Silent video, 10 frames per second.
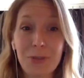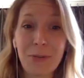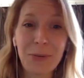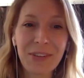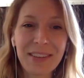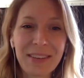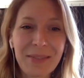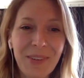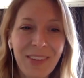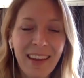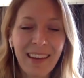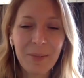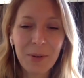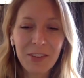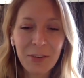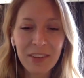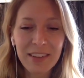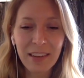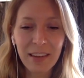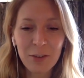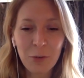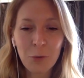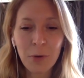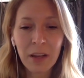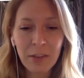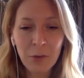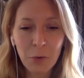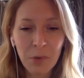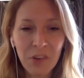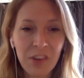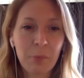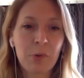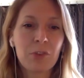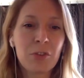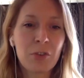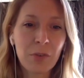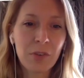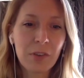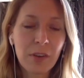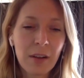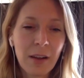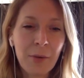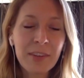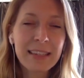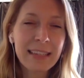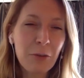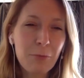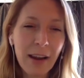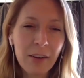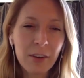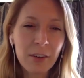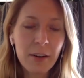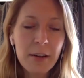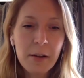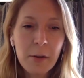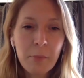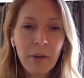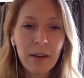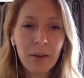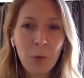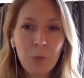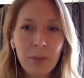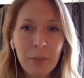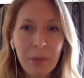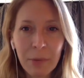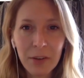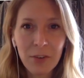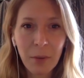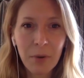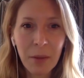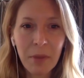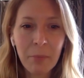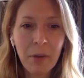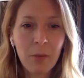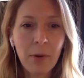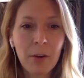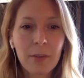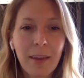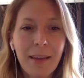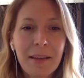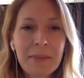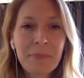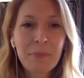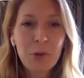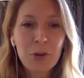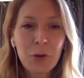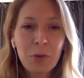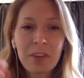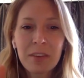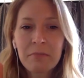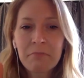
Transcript: courses, where they where students get to create their own music, produce. I was going to say record but hopefully people understand what I mean by a record like produce